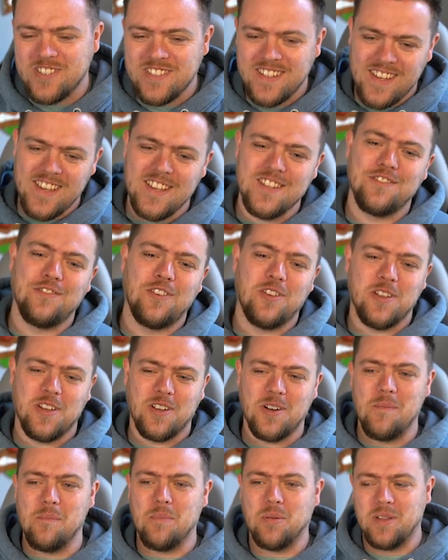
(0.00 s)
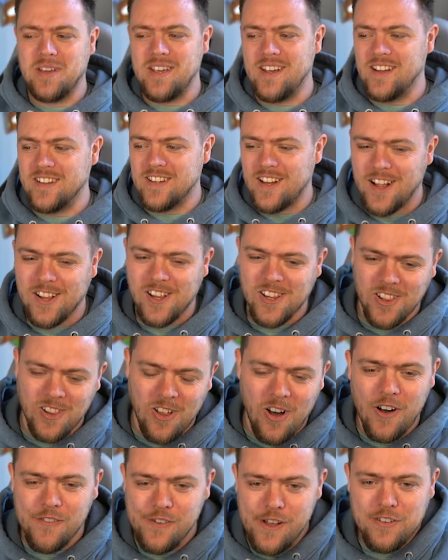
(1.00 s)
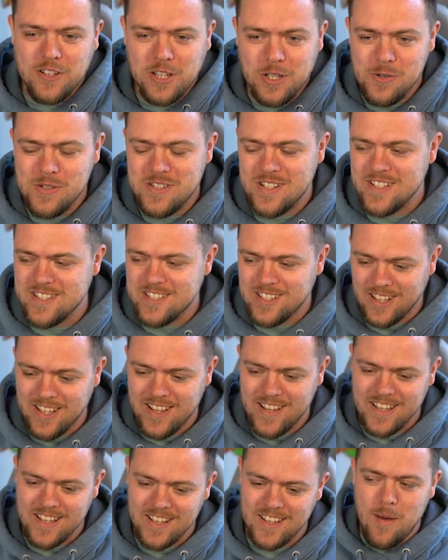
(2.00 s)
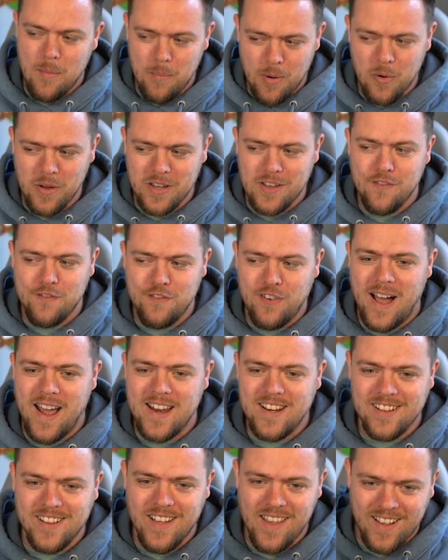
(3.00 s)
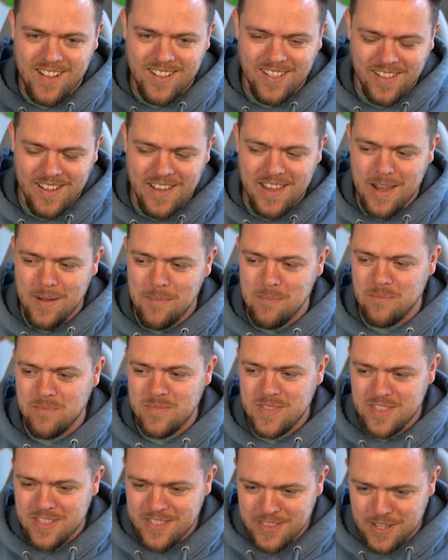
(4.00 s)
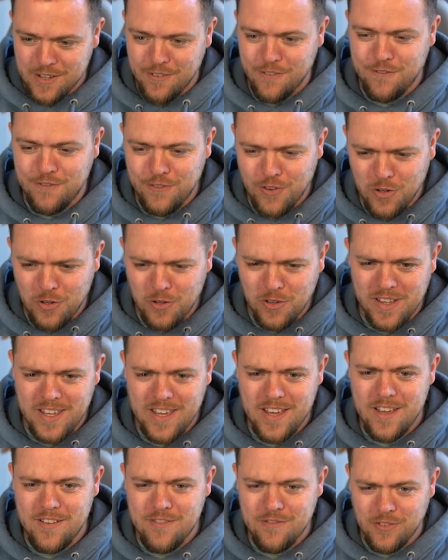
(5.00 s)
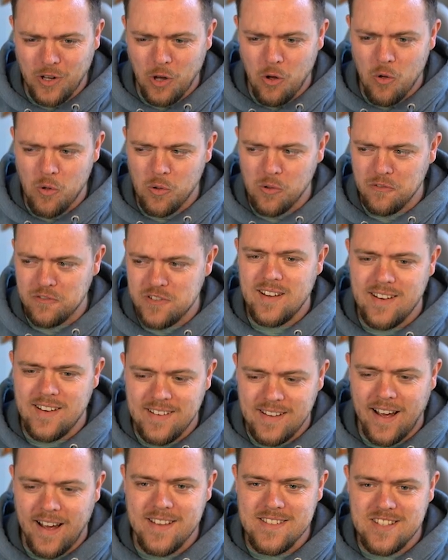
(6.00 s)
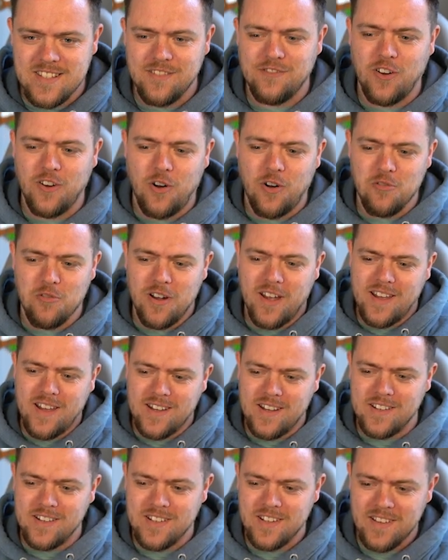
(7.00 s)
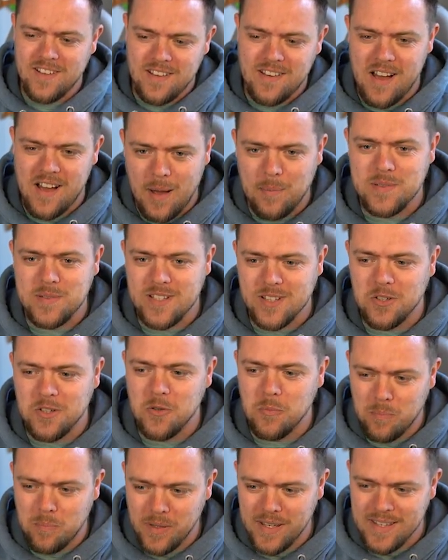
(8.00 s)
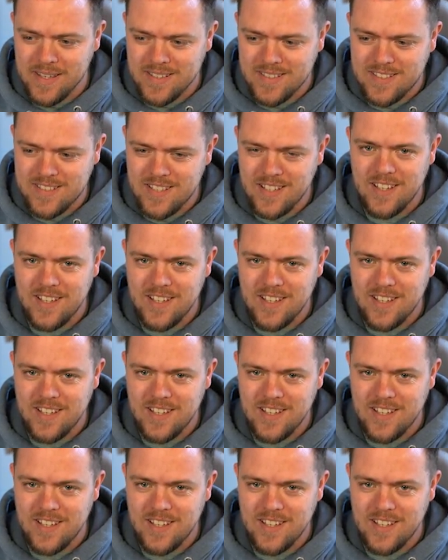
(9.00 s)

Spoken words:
is fully completed. A lot of evolutions later, but we can finally claim the fully evolved 94 rated absolute beast.